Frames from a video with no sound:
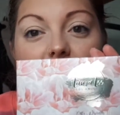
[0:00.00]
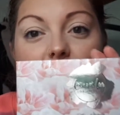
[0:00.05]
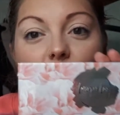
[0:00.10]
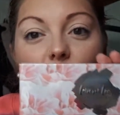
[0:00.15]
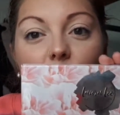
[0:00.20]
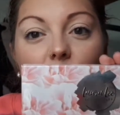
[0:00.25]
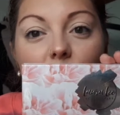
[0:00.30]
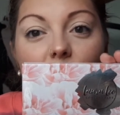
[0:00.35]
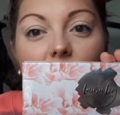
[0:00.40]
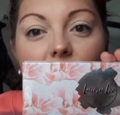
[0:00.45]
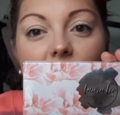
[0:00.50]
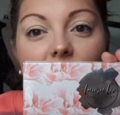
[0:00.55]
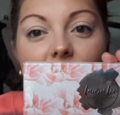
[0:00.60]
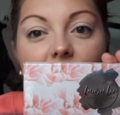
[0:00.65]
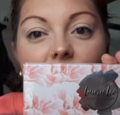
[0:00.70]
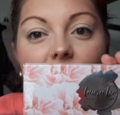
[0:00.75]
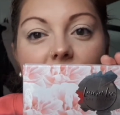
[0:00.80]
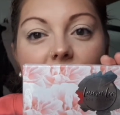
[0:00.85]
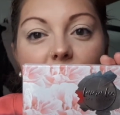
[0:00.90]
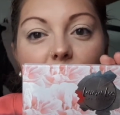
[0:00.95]

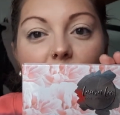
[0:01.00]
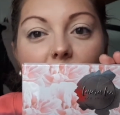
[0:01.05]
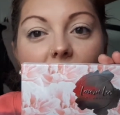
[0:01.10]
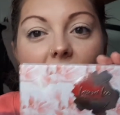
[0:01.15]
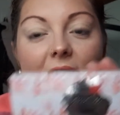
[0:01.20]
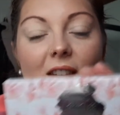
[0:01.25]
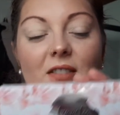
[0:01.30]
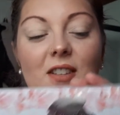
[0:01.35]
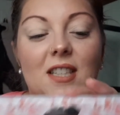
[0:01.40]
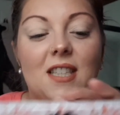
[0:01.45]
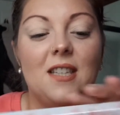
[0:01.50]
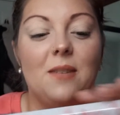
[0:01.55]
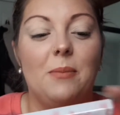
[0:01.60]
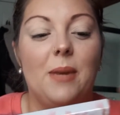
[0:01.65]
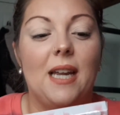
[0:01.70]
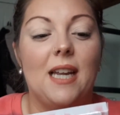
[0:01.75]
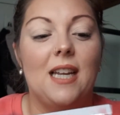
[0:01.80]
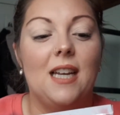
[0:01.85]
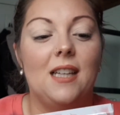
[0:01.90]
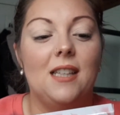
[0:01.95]
cool to have this in
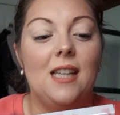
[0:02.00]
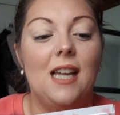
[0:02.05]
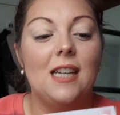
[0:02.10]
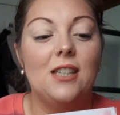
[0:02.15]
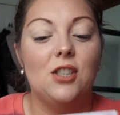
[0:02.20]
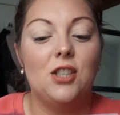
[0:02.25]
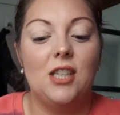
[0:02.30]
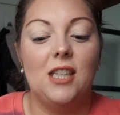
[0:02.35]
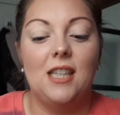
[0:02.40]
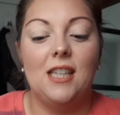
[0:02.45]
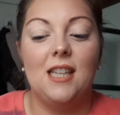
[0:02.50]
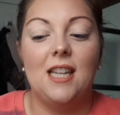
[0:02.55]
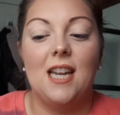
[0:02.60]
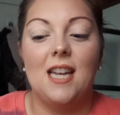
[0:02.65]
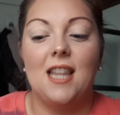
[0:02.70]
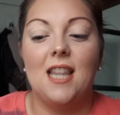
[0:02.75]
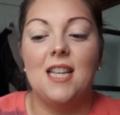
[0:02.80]
my collection.